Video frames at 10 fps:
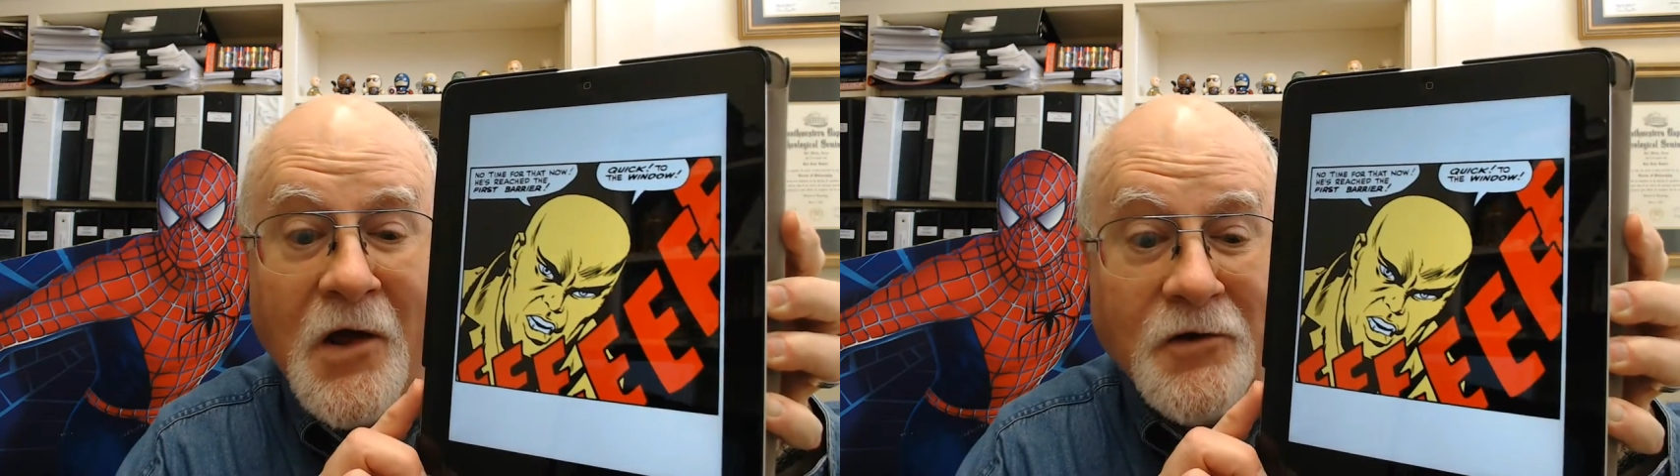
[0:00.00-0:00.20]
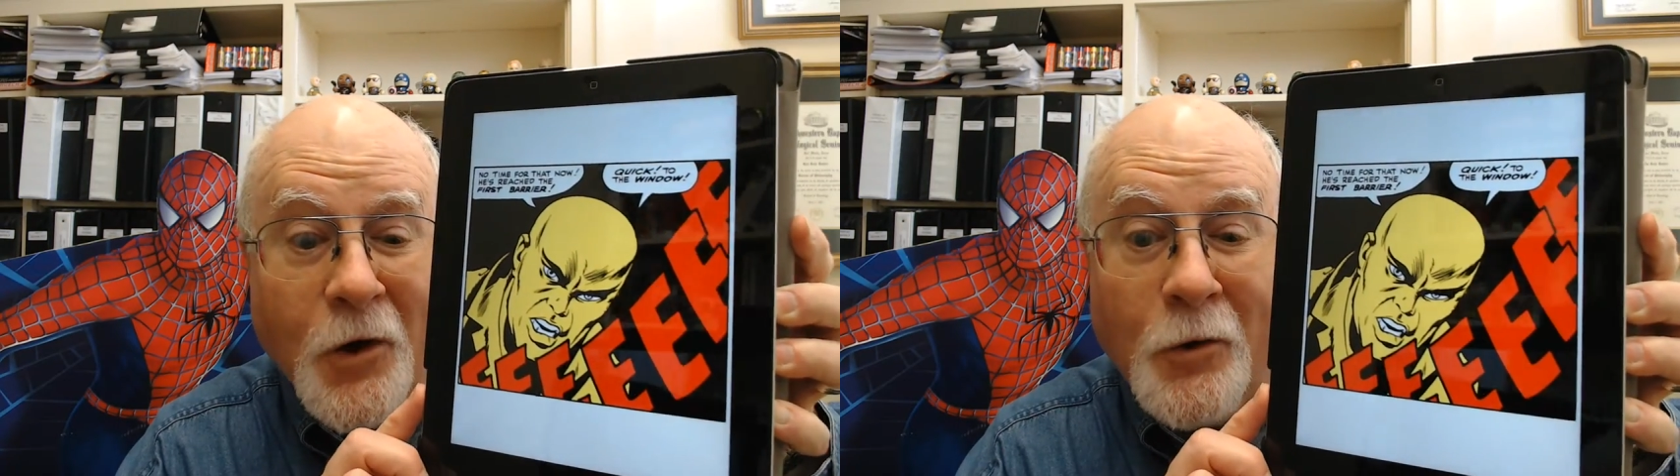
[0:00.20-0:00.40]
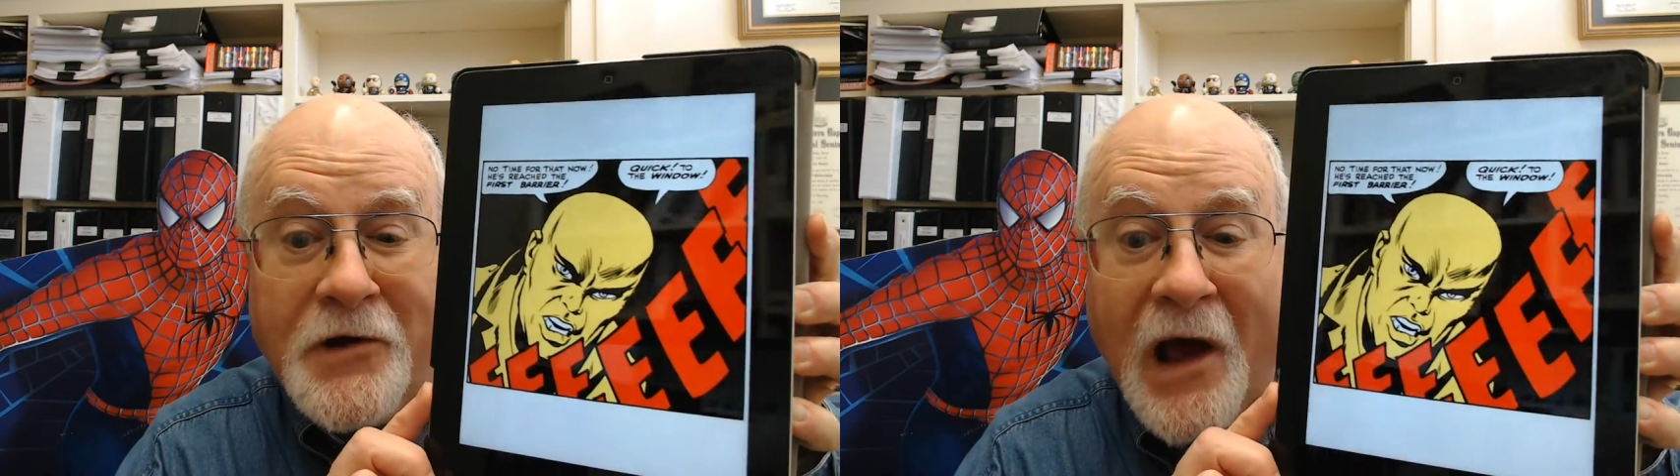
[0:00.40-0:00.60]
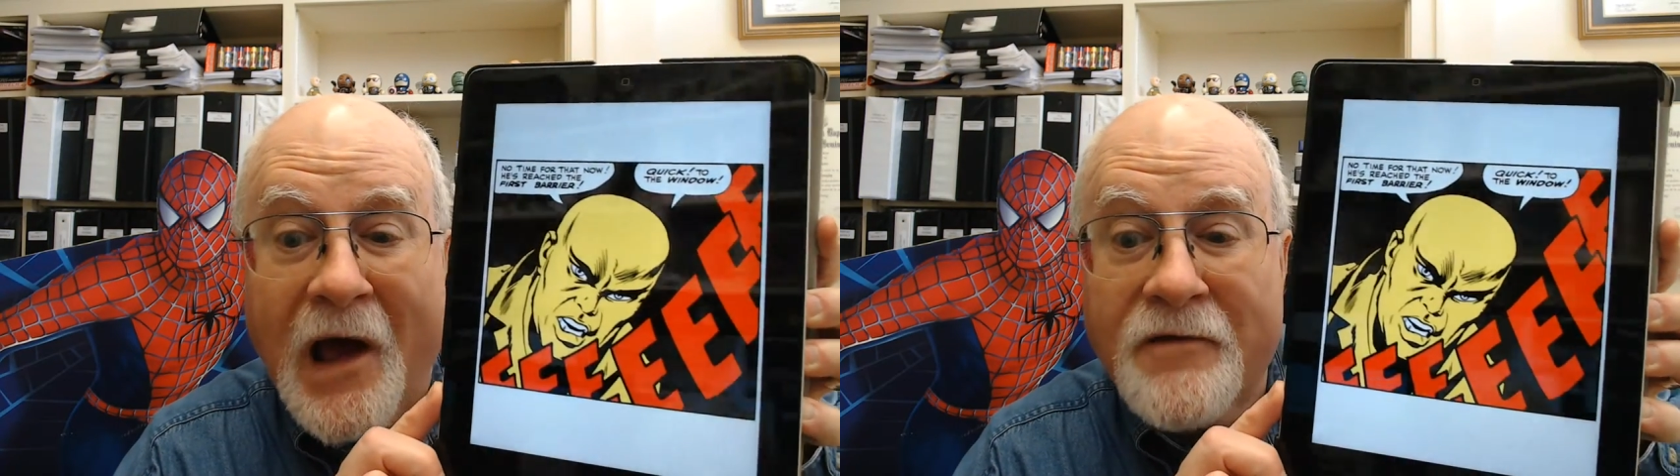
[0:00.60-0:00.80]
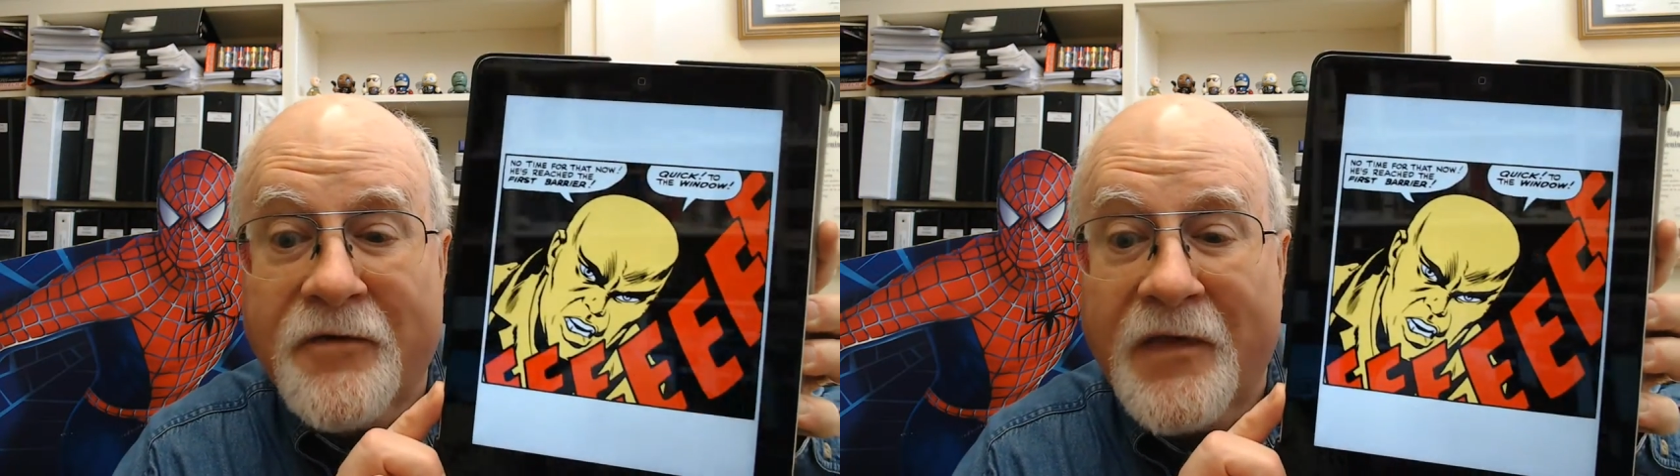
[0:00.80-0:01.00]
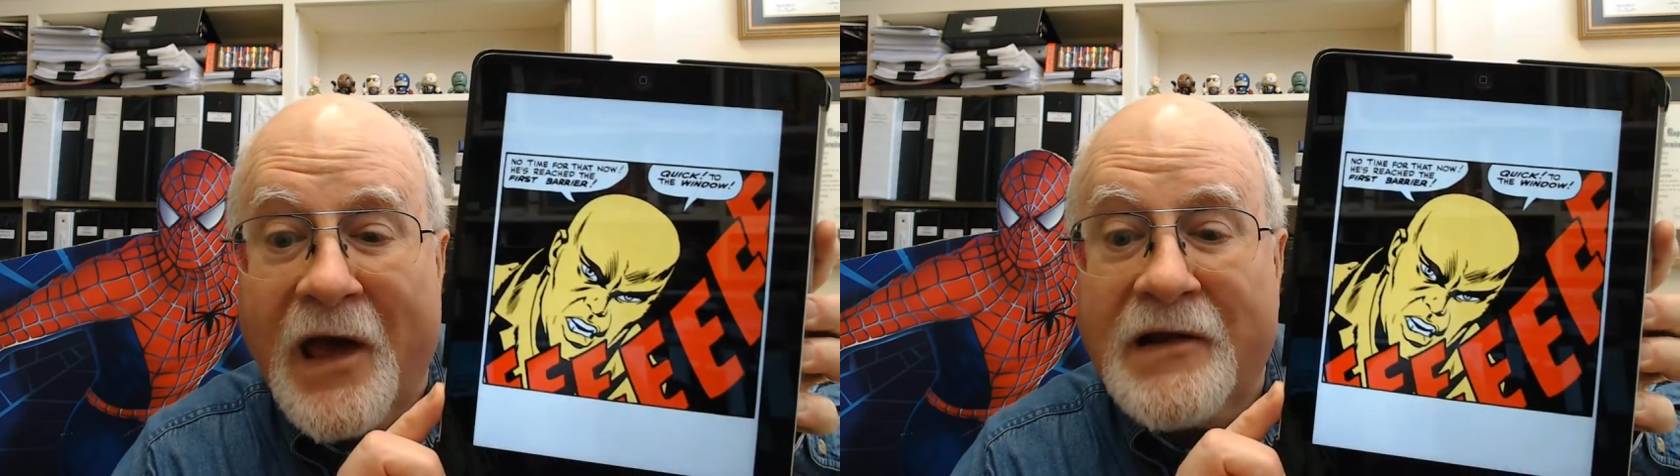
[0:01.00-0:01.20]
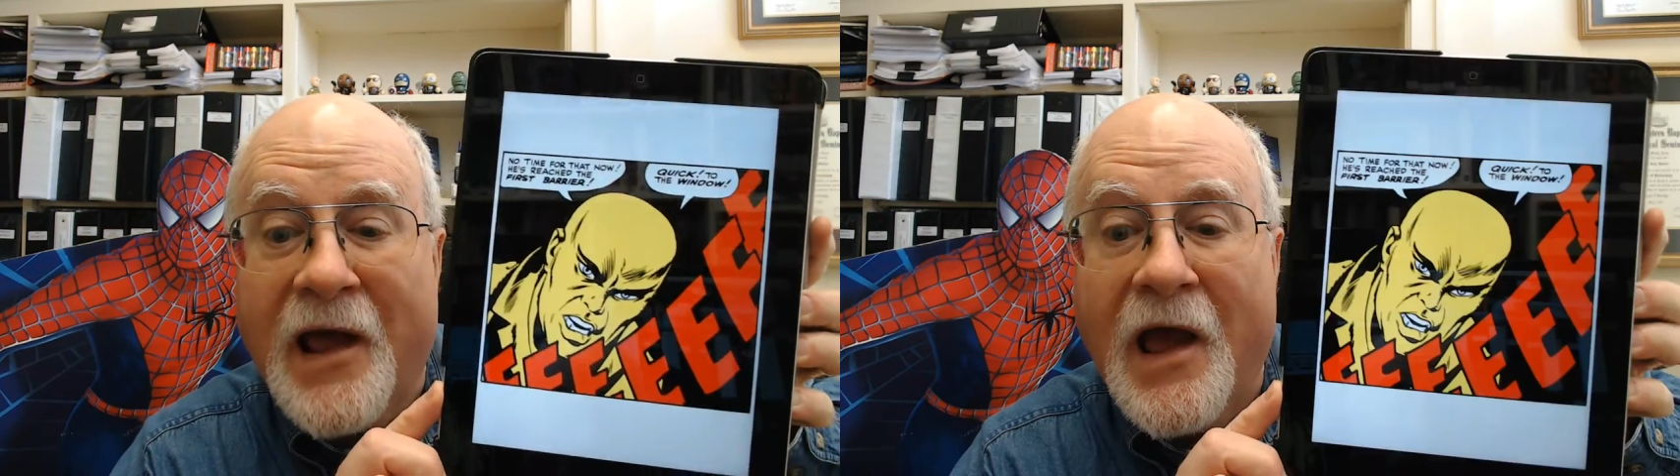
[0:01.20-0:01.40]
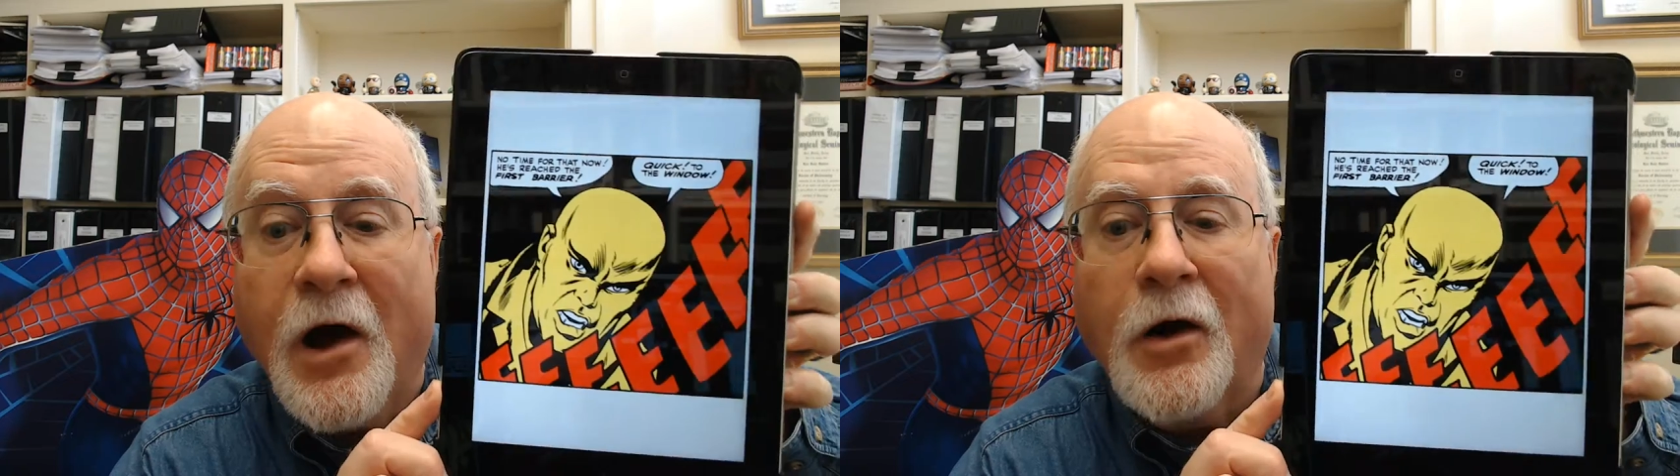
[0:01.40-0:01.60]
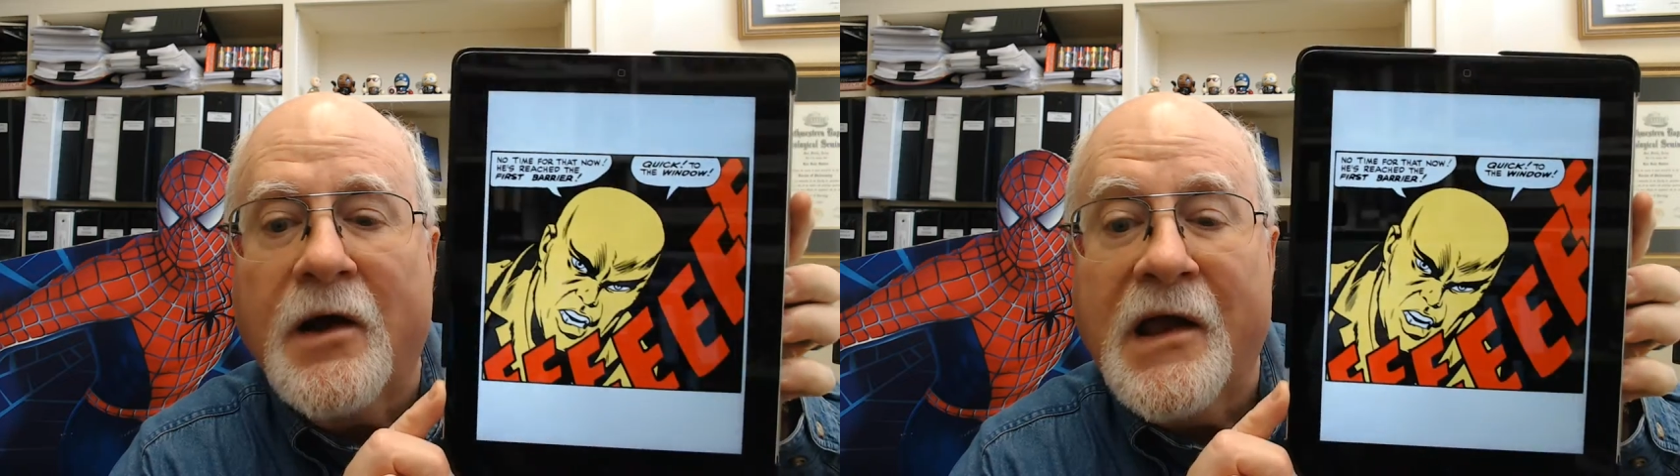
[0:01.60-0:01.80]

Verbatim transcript: No time for that now.